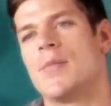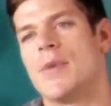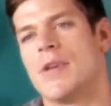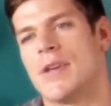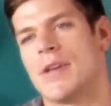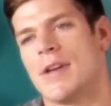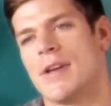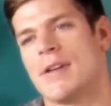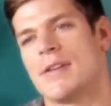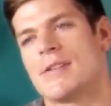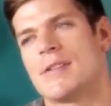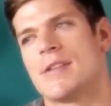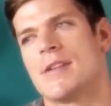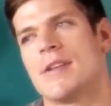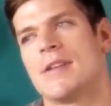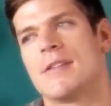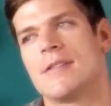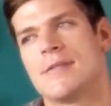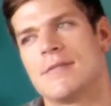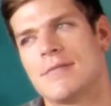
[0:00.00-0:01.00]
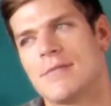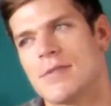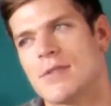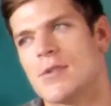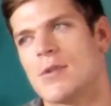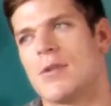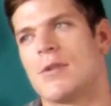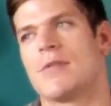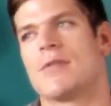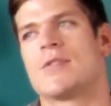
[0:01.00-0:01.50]
because it
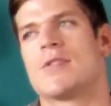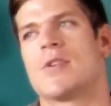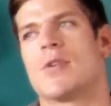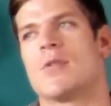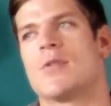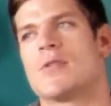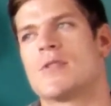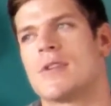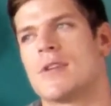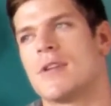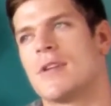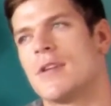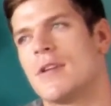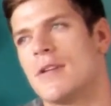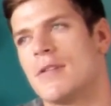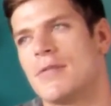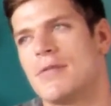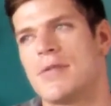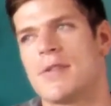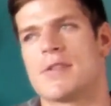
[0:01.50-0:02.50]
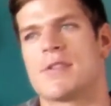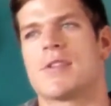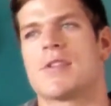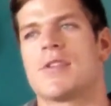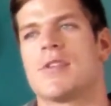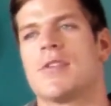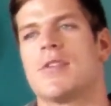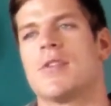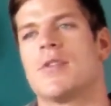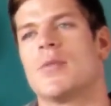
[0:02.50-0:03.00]
sort of shows a
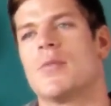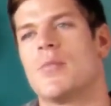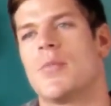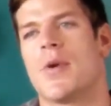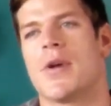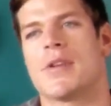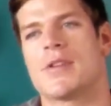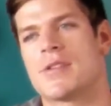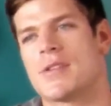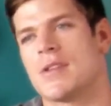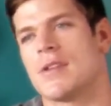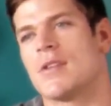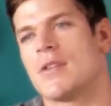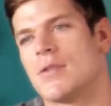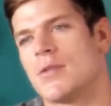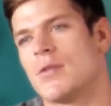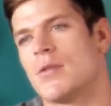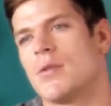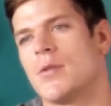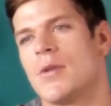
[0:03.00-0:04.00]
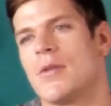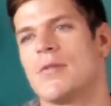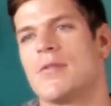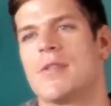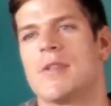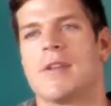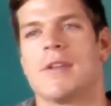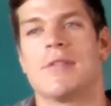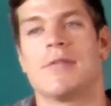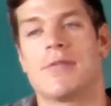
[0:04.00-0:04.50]
physical busting through of
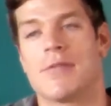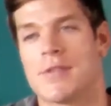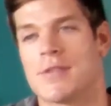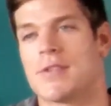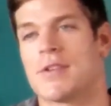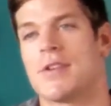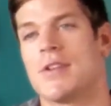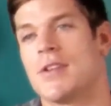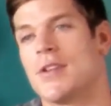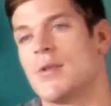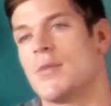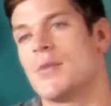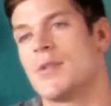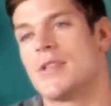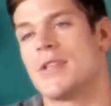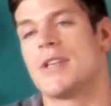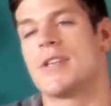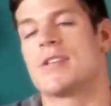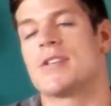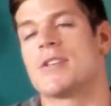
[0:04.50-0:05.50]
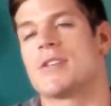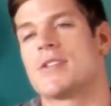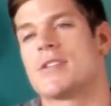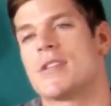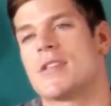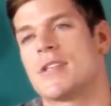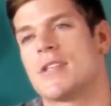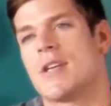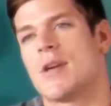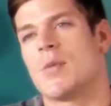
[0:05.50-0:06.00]
the physical limitations
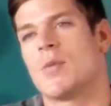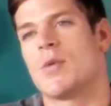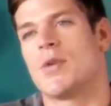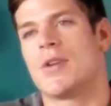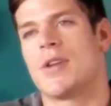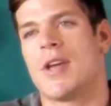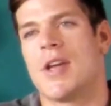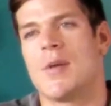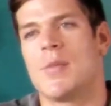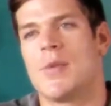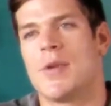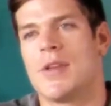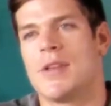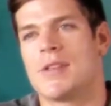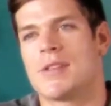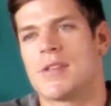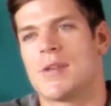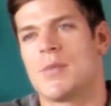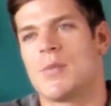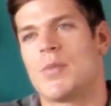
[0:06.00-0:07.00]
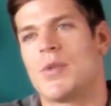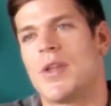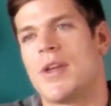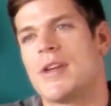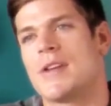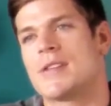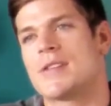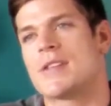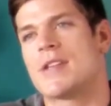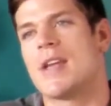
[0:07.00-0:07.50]
that type 1 diabetes can
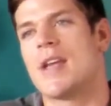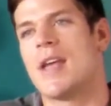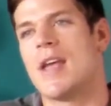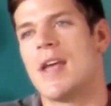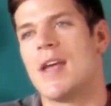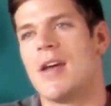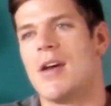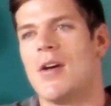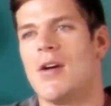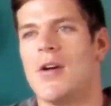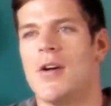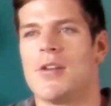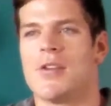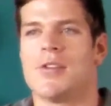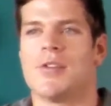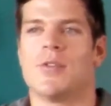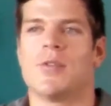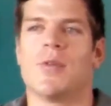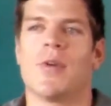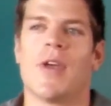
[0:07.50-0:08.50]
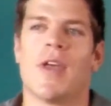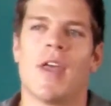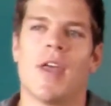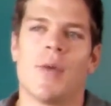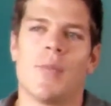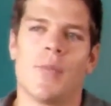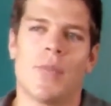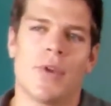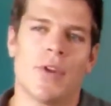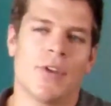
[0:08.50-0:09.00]
place on you,
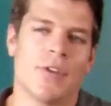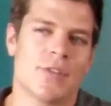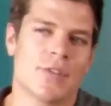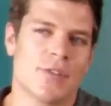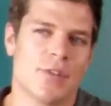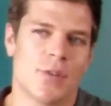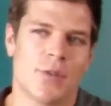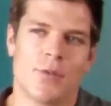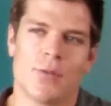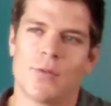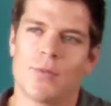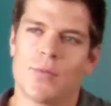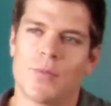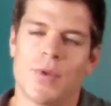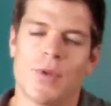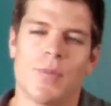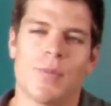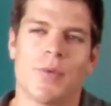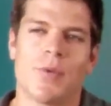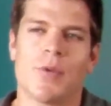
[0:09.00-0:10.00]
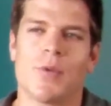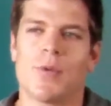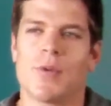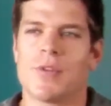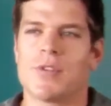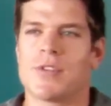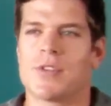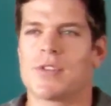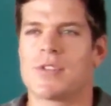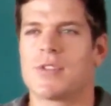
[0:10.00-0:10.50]
but also people who
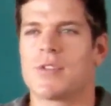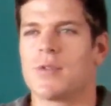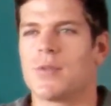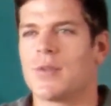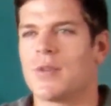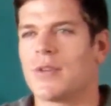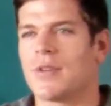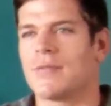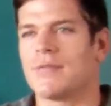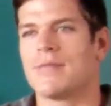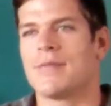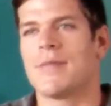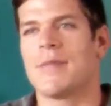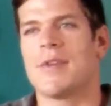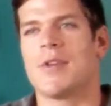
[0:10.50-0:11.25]
are just doing,